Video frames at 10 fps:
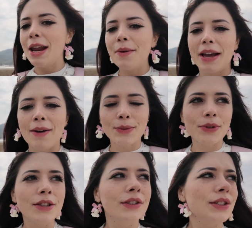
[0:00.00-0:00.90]
Anyway, I was
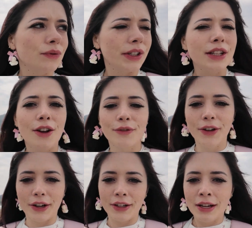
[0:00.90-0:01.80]
walking on this really long
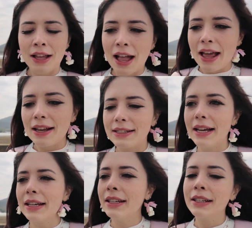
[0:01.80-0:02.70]
road, and I was
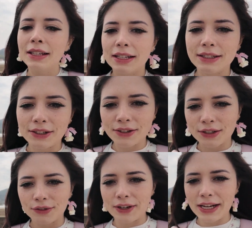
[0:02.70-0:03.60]
like, it's so
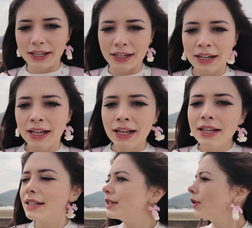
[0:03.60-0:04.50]
serene,
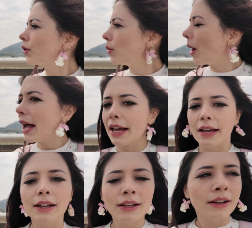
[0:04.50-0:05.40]
it's so
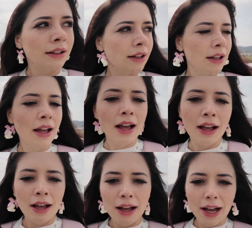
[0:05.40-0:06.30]
quiet.
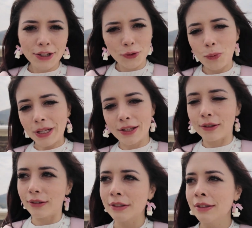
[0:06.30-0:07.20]
I should
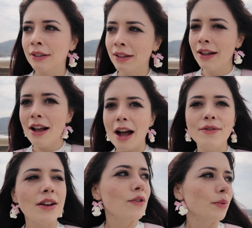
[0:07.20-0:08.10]
whistle.
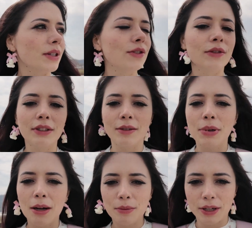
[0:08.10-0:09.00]
I've never whistled
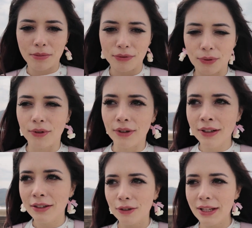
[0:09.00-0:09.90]
in public before,
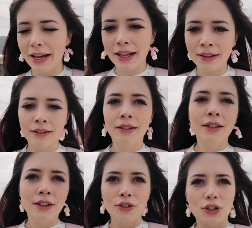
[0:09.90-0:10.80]
or like
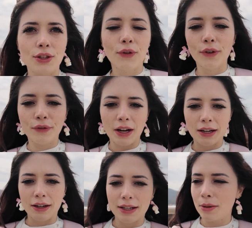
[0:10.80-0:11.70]
just for
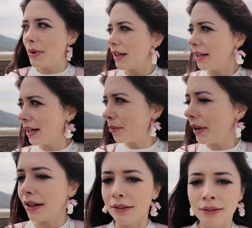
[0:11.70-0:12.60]
fun as a melody,
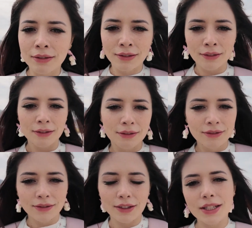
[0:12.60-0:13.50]
but it
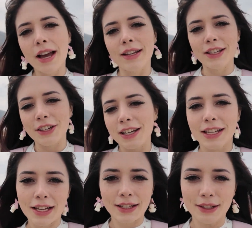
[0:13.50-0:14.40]
was nice. Did you
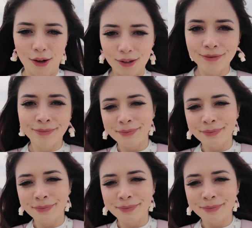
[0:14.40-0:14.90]
guys guess the song?